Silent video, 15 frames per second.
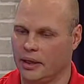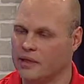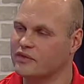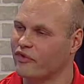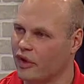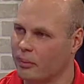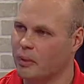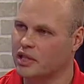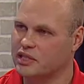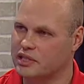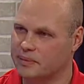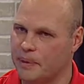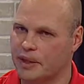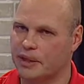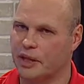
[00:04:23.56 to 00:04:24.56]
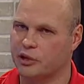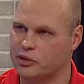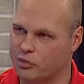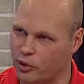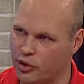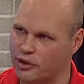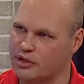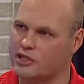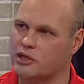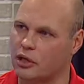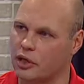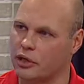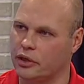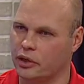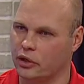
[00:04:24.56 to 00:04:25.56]
is very much a spectator sport at the
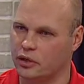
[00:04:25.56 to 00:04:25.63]
start.